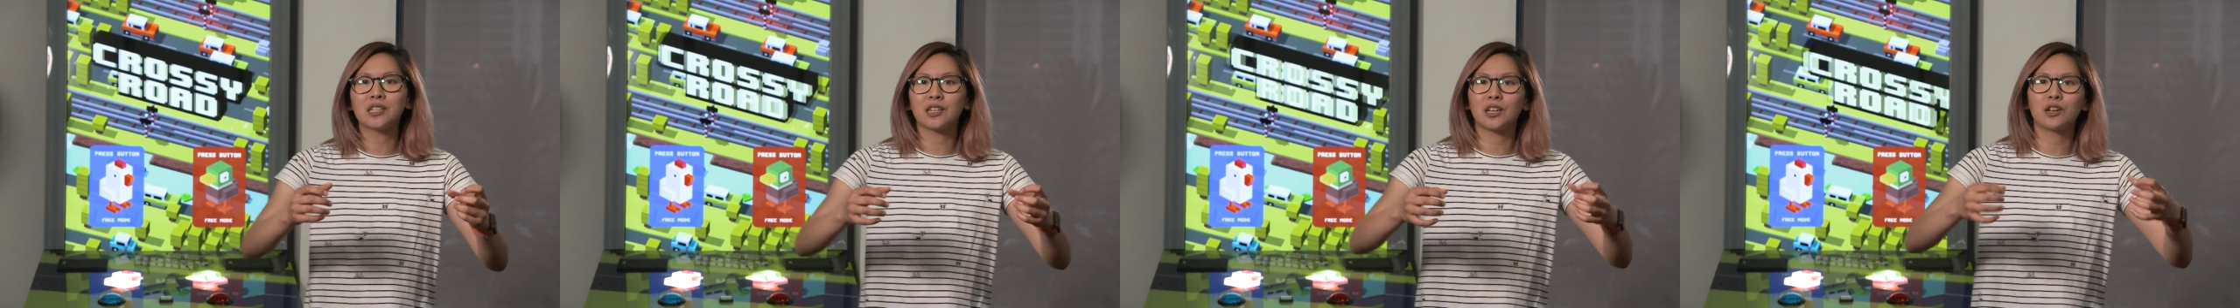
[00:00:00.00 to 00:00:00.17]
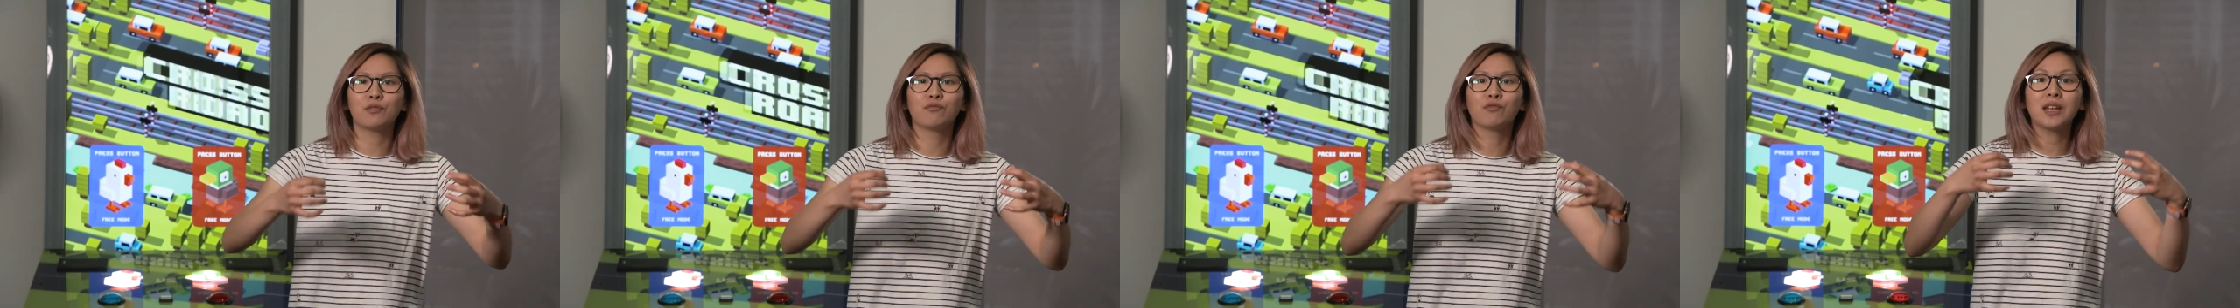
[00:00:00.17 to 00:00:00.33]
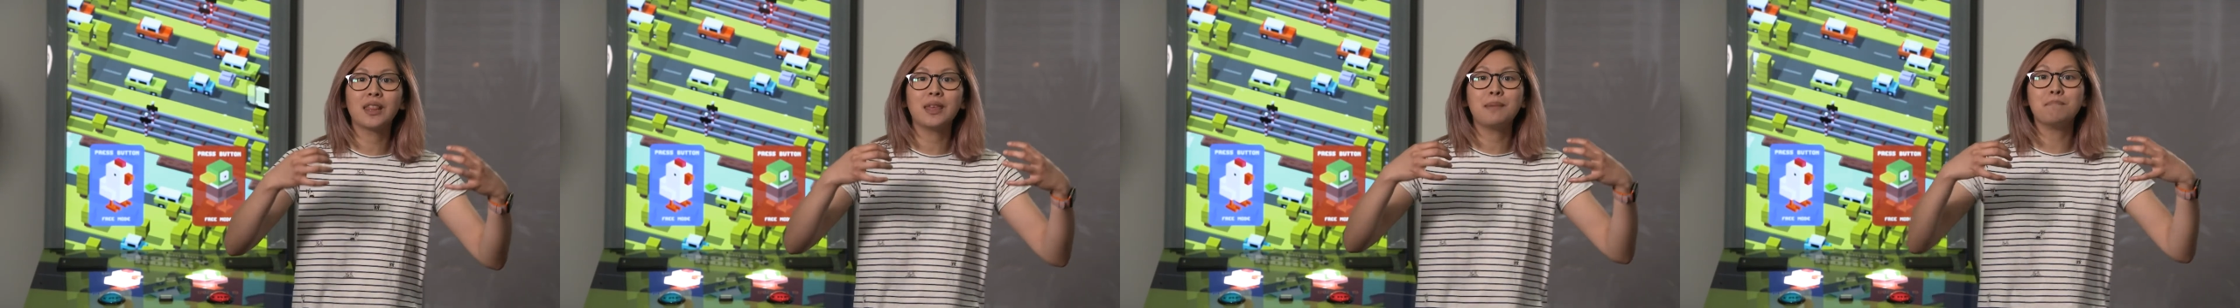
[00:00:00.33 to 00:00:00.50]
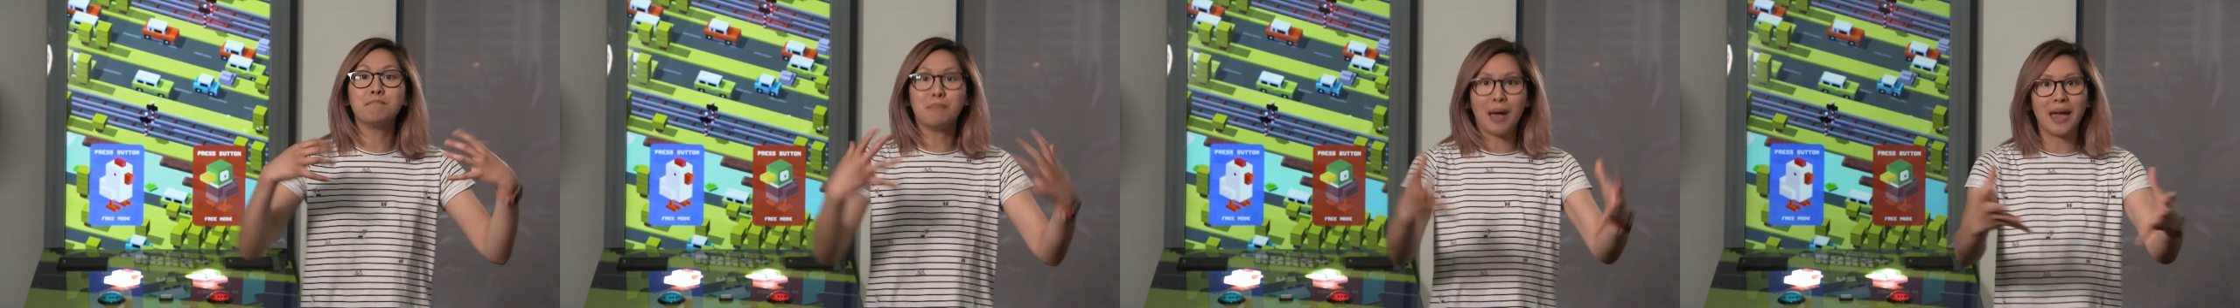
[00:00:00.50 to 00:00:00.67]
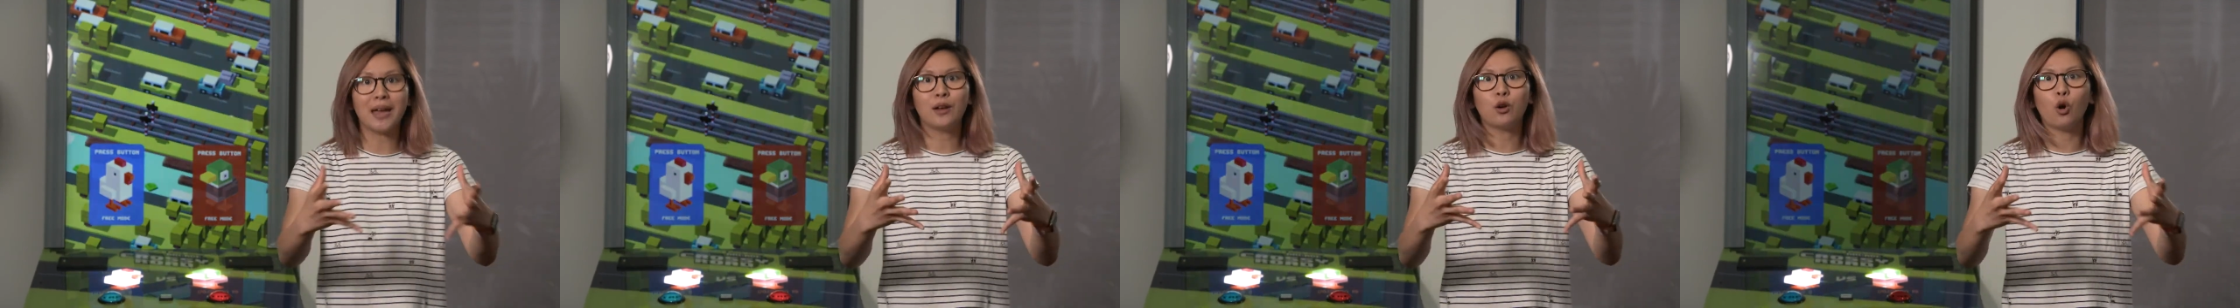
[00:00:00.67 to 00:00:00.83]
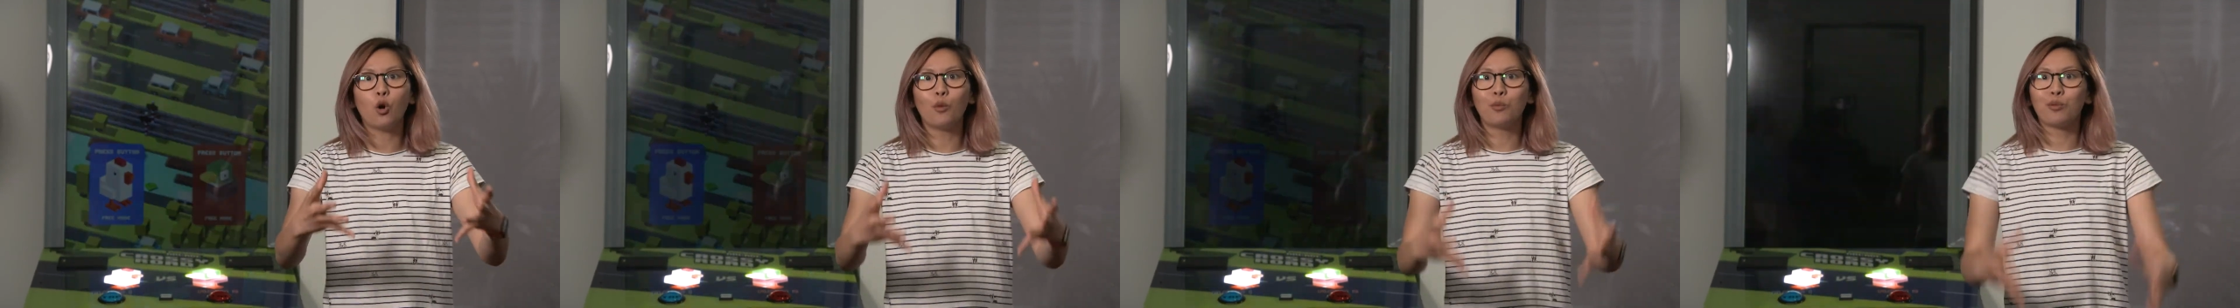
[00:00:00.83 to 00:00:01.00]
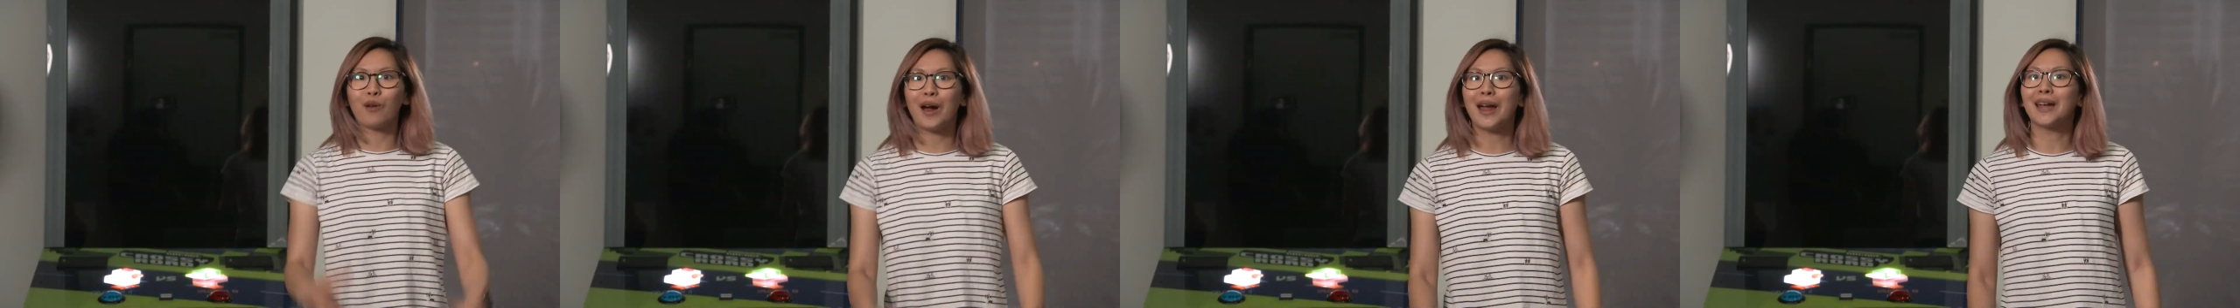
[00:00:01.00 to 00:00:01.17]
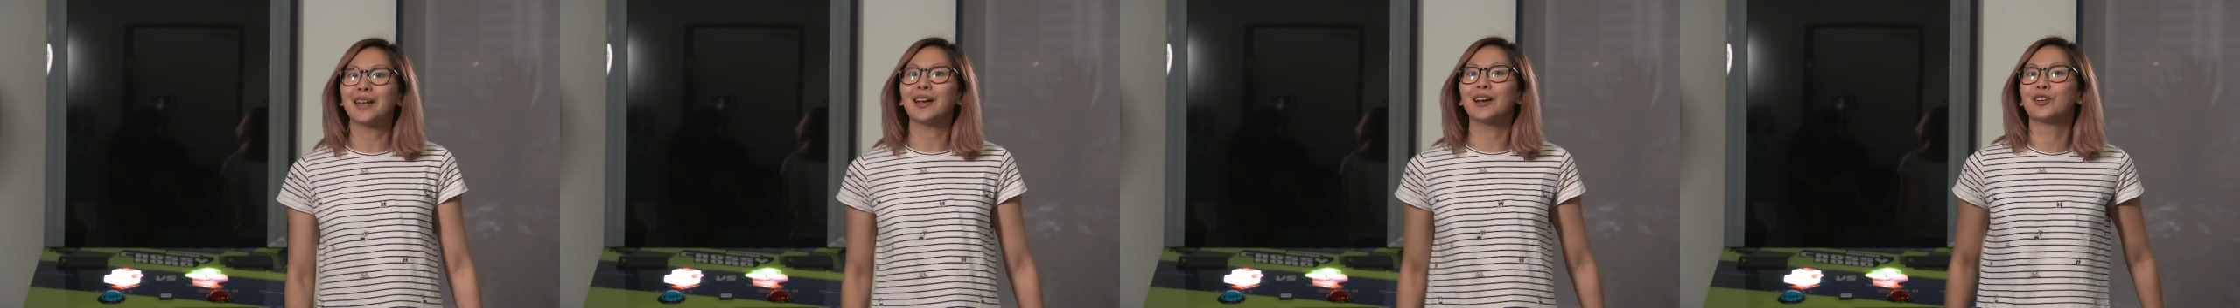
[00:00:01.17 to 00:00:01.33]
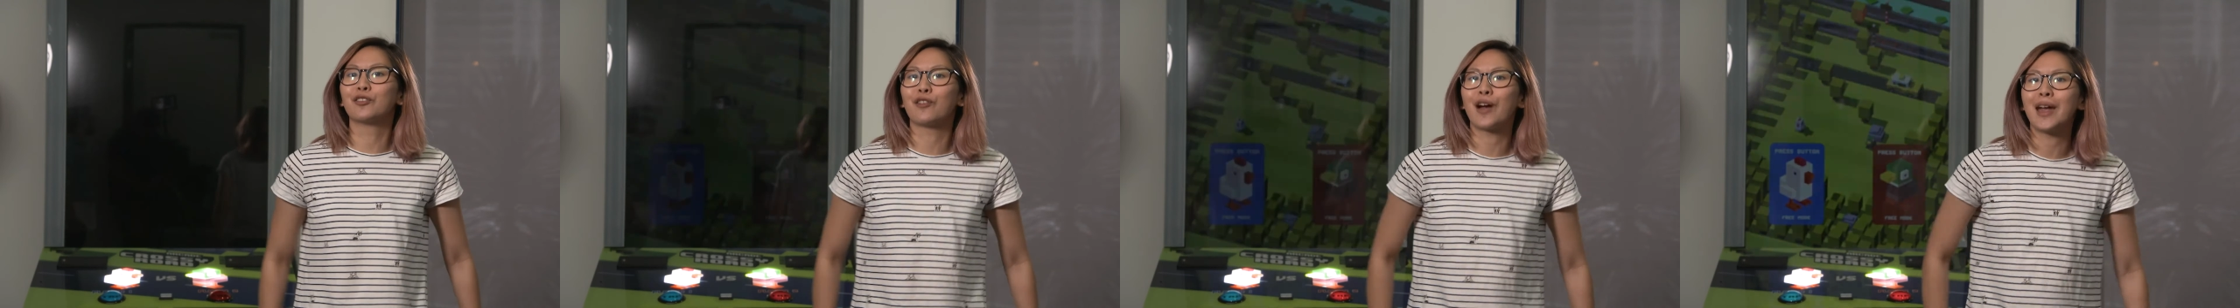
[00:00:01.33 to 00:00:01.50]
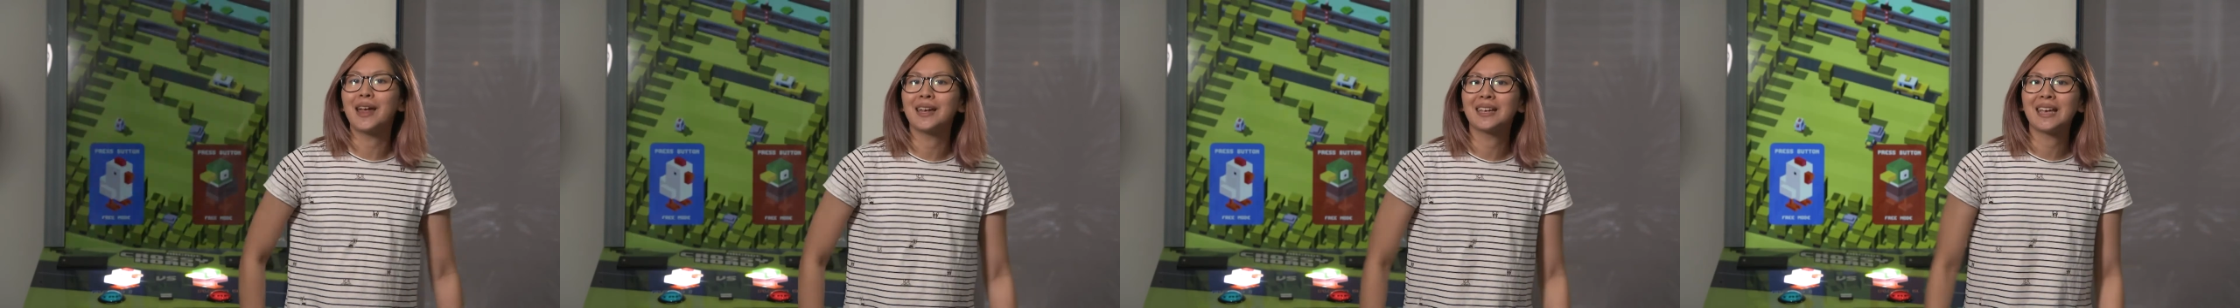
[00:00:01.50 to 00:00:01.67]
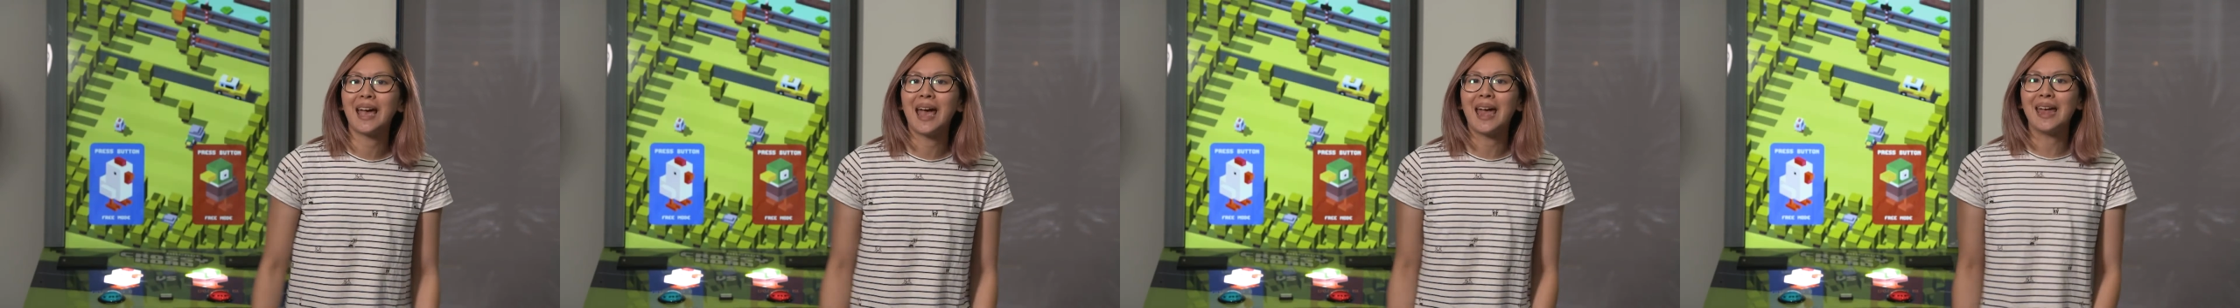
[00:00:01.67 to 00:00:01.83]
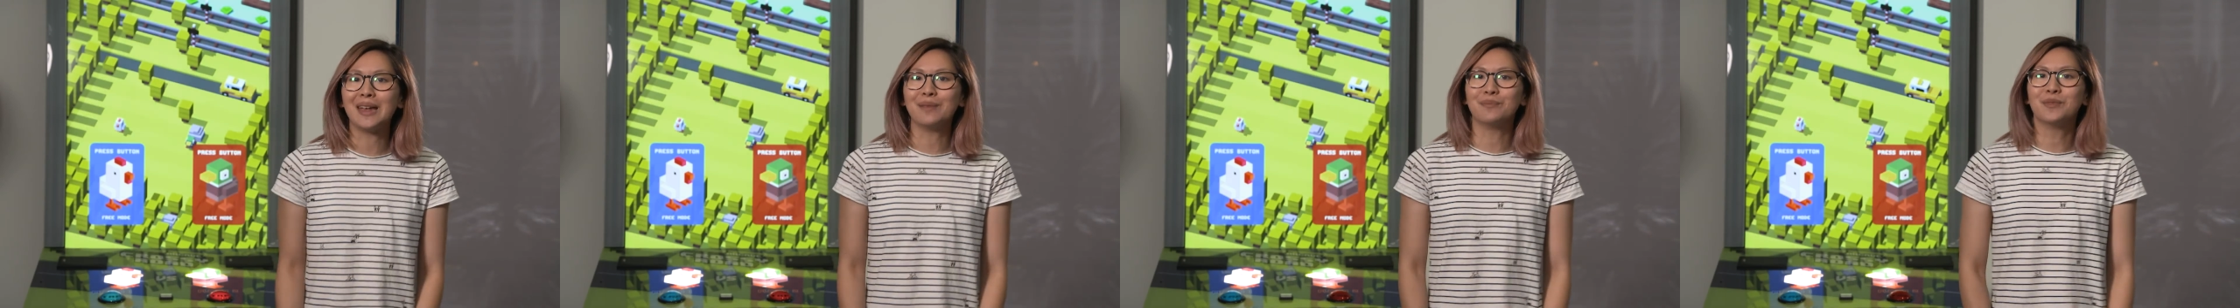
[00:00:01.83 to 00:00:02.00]
that can really make or break a great
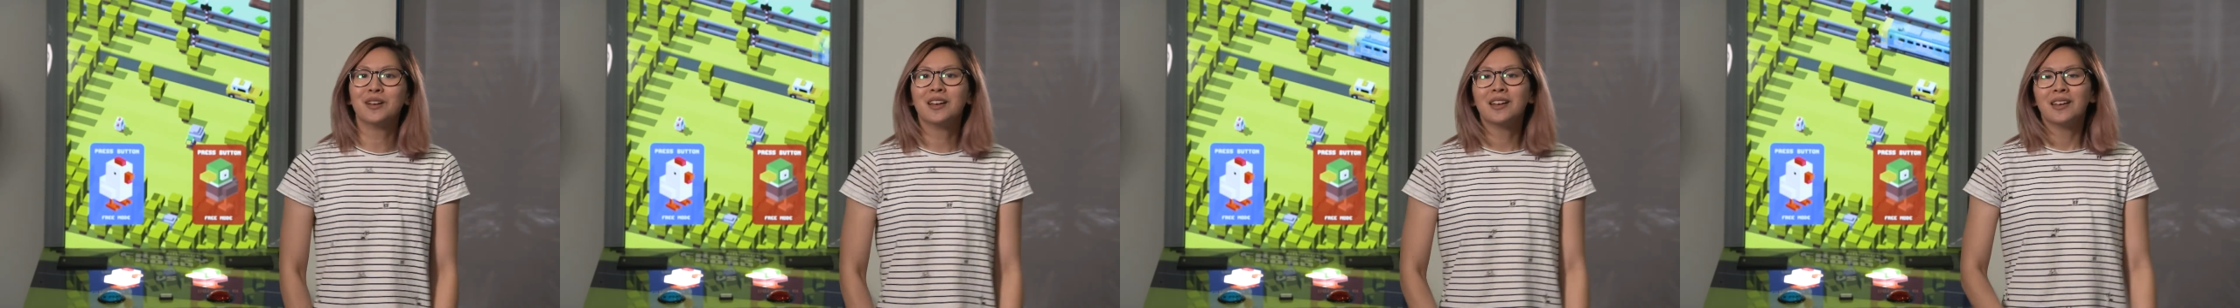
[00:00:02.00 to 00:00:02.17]
game,